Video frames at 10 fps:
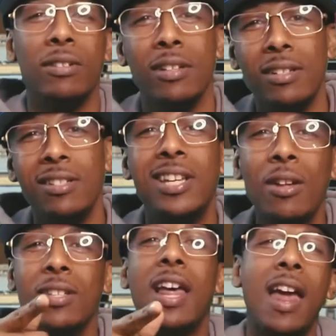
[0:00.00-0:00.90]
good.
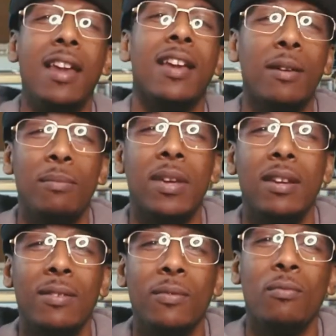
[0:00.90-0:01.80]
Shout to that nigga, B.
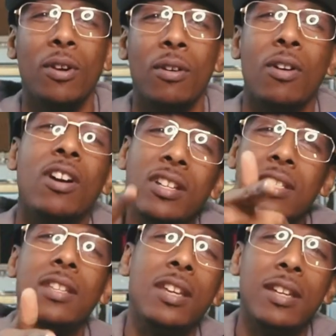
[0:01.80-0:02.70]
For real. Good
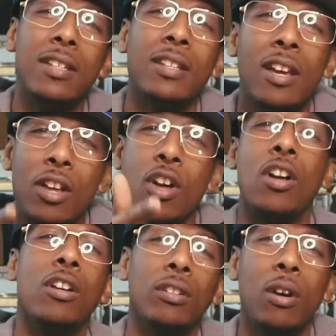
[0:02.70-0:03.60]
sneakers, good
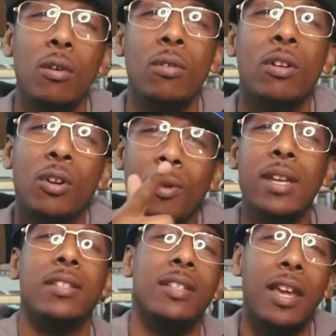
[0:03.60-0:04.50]
cologne, great
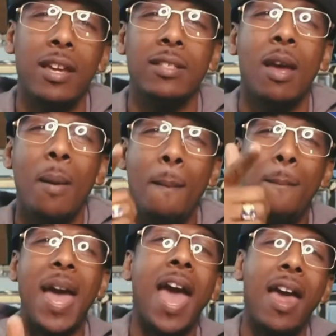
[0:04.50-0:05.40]
steaks,
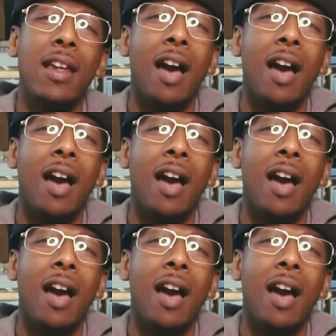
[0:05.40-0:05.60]
bad